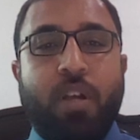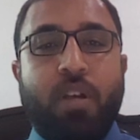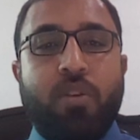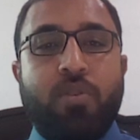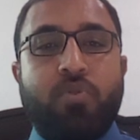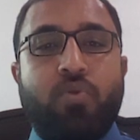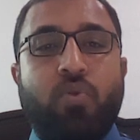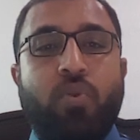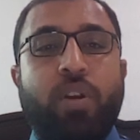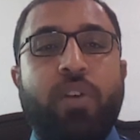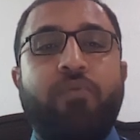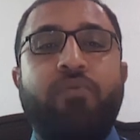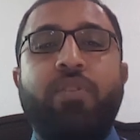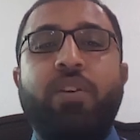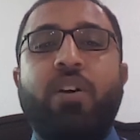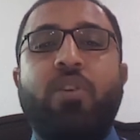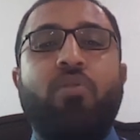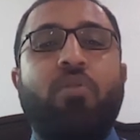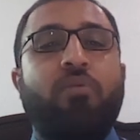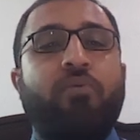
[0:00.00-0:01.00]
So if they
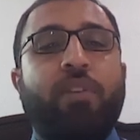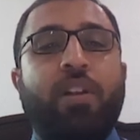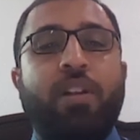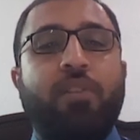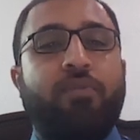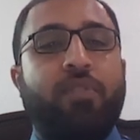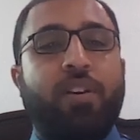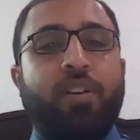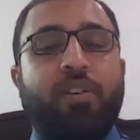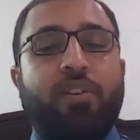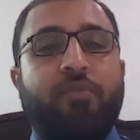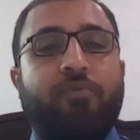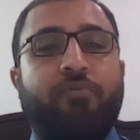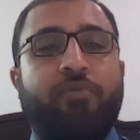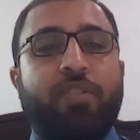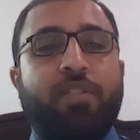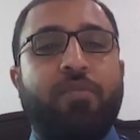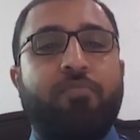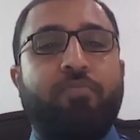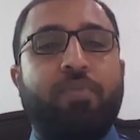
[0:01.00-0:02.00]
are not well aware of
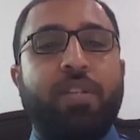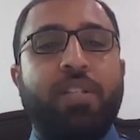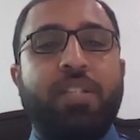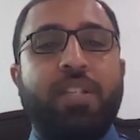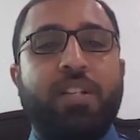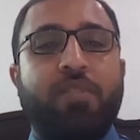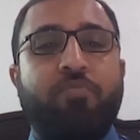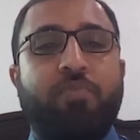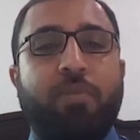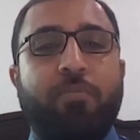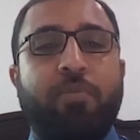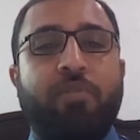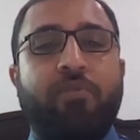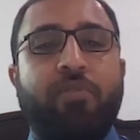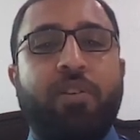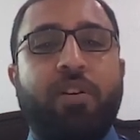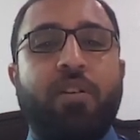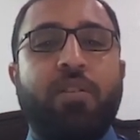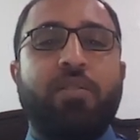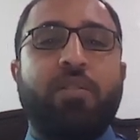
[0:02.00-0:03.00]
with P6
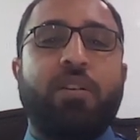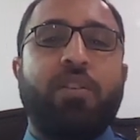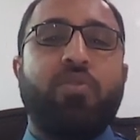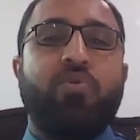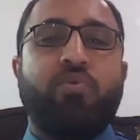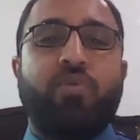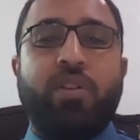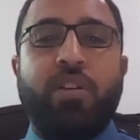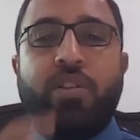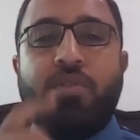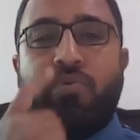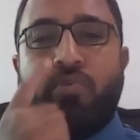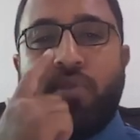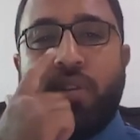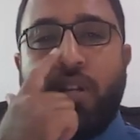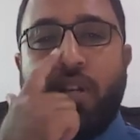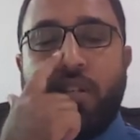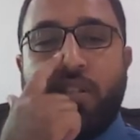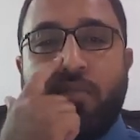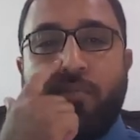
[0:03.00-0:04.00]
Primavera, then you need to
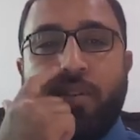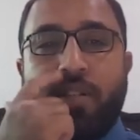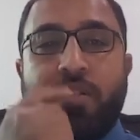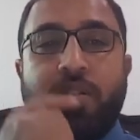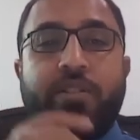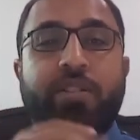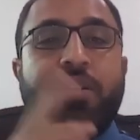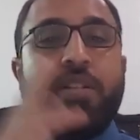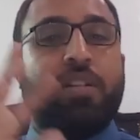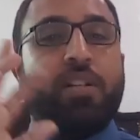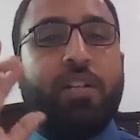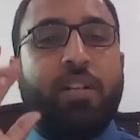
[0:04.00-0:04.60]
create some Excel sheet.